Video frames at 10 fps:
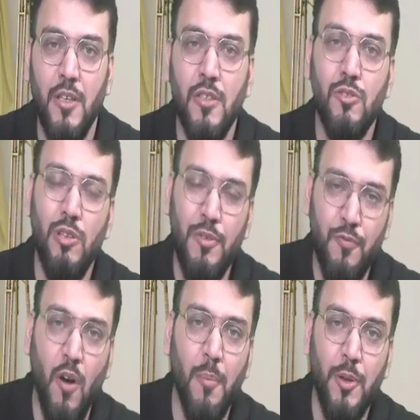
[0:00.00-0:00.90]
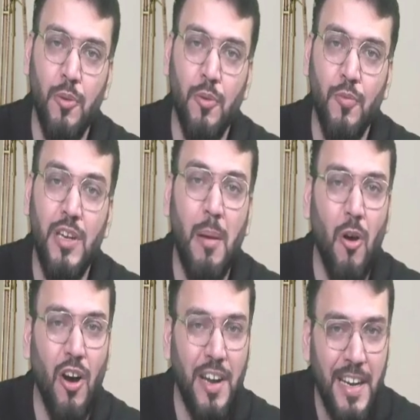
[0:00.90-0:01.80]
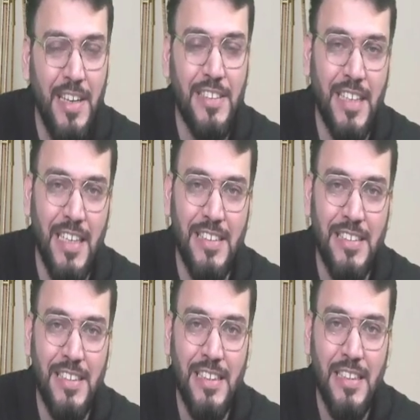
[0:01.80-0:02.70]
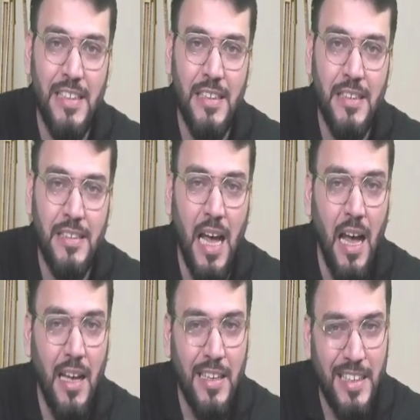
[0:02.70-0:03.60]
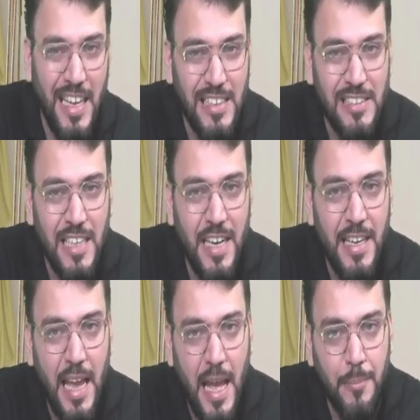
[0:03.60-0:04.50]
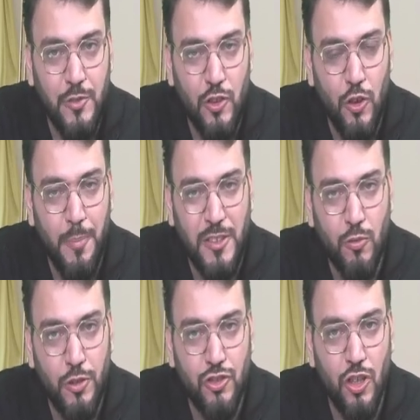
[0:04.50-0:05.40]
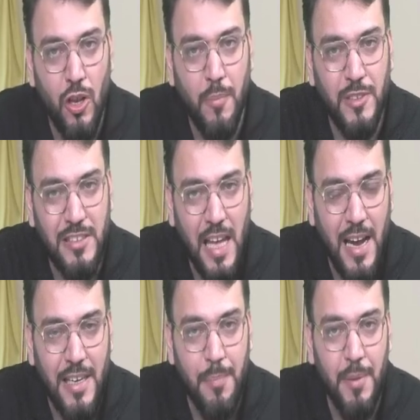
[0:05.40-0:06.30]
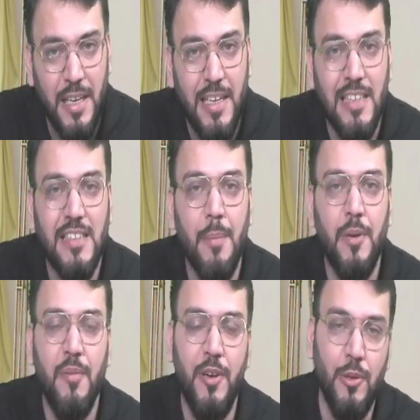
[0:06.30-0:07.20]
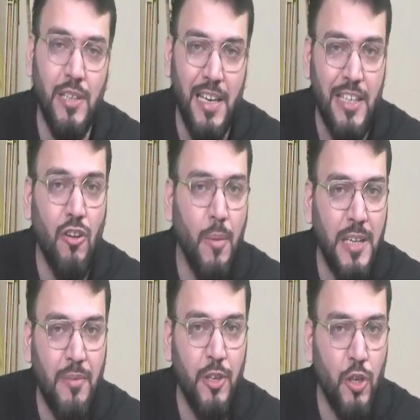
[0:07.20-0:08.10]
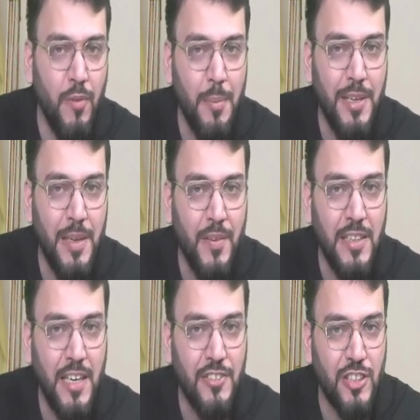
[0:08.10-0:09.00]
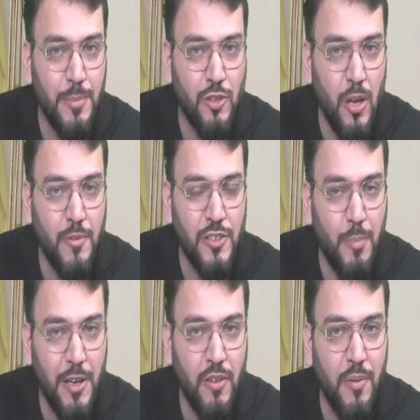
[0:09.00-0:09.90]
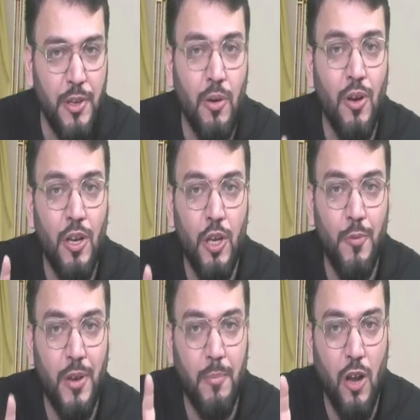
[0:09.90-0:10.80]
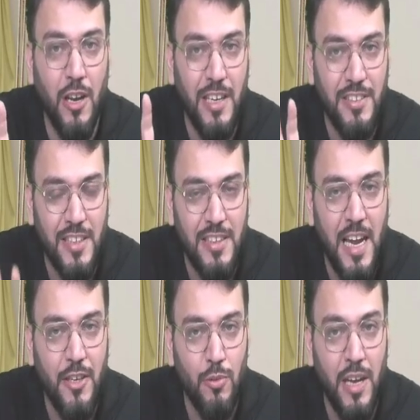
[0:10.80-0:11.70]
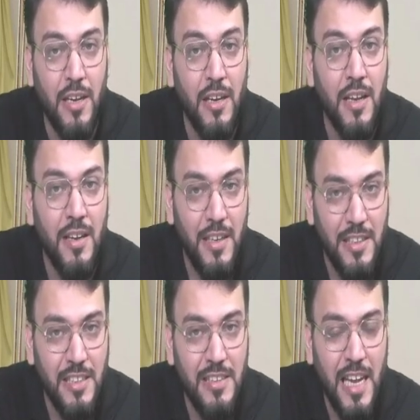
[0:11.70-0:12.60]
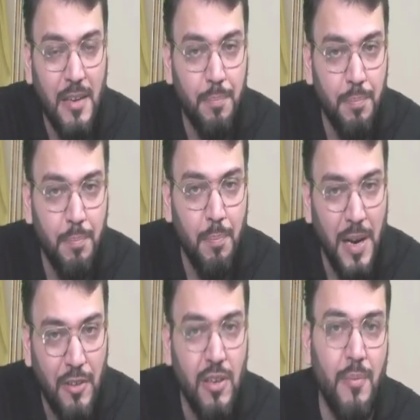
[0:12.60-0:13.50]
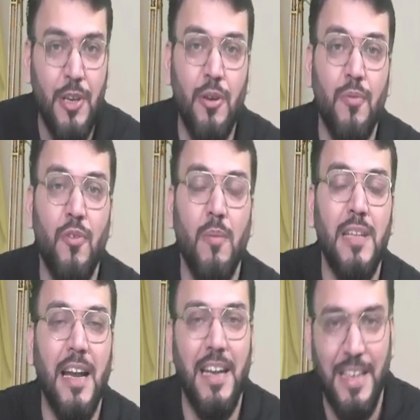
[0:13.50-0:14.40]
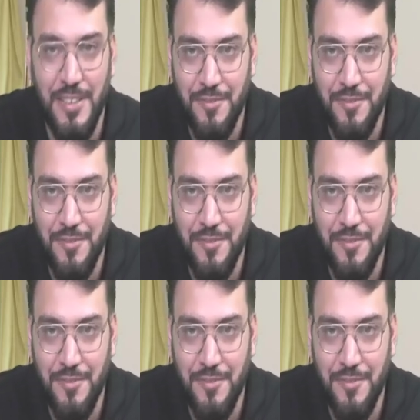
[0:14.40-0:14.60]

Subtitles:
To inform you, we have already discussed the case study MCQ based question of this RTP in a separate video. The link of that video will be given in the description of this particular video. If you have not listened that, you can listen that particular video from that link.